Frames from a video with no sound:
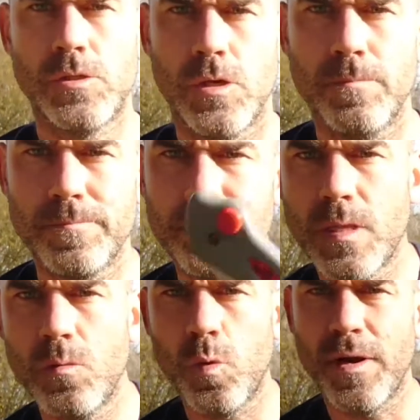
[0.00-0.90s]
So
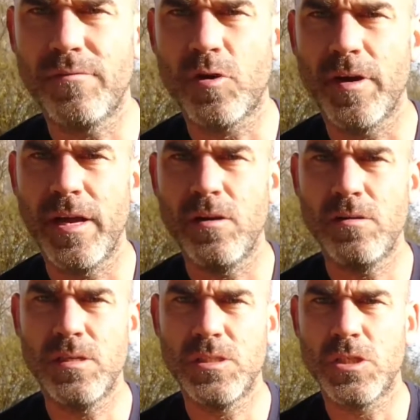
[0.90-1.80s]
what I've got
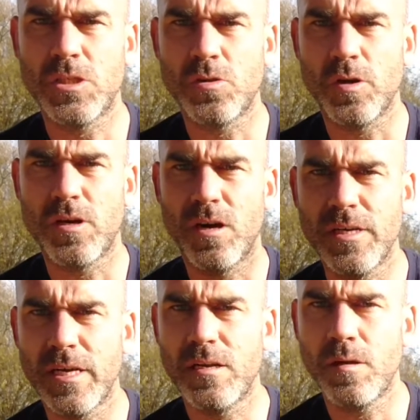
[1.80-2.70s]
here, just a sort of
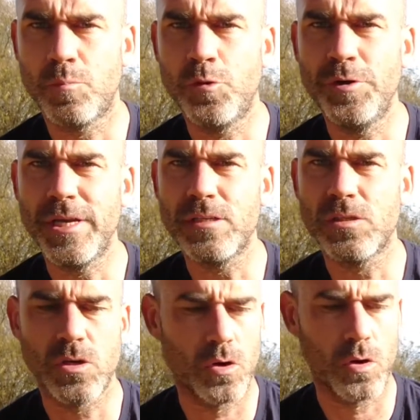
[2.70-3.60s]
gardening
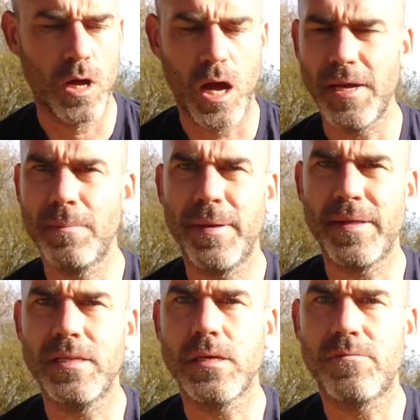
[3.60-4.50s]
pruning saw. You can
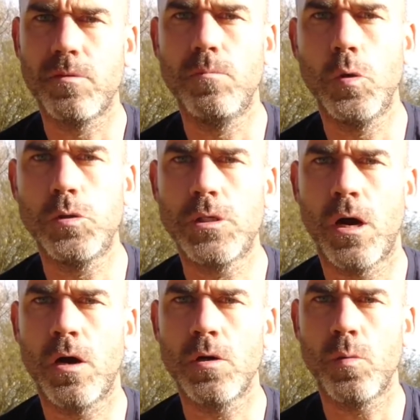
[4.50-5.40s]
pick these up from most
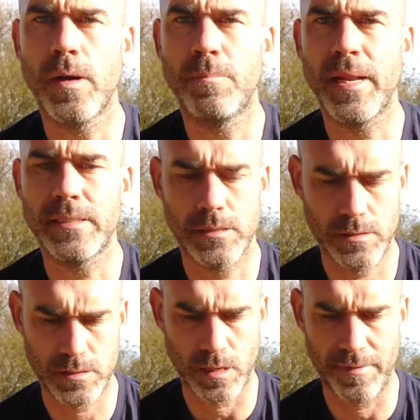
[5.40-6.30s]
hardware
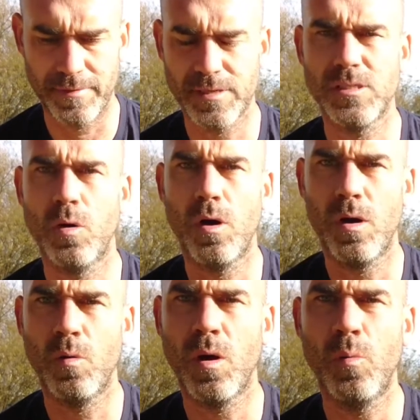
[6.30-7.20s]
places. I think this is
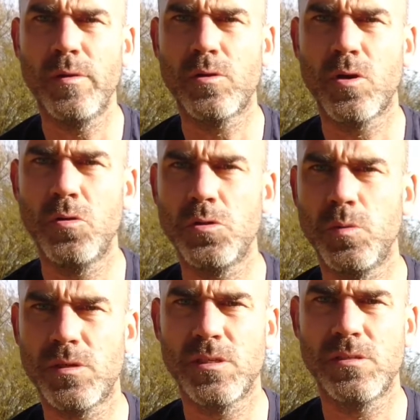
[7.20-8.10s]
a
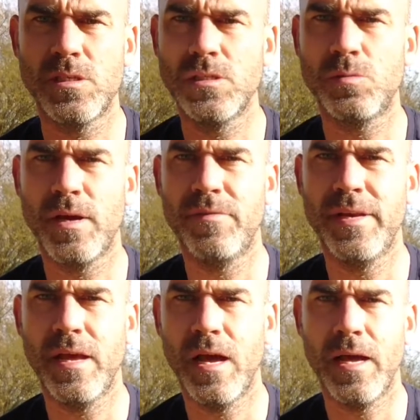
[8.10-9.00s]
Wilkinson's we have
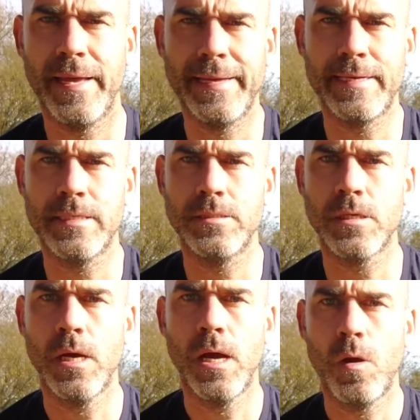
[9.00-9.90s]
in
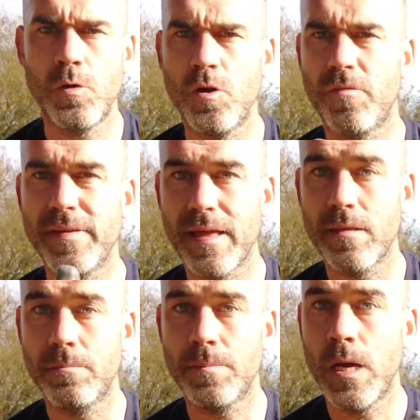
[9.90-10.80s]
England. You often
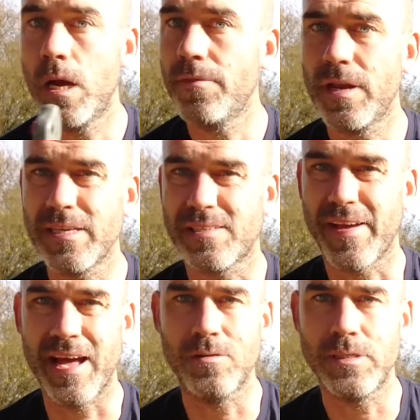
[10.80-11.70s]
get them, the likes
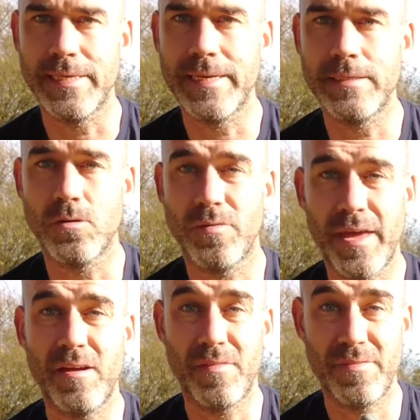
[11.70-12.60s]
of Aldi and Lidl.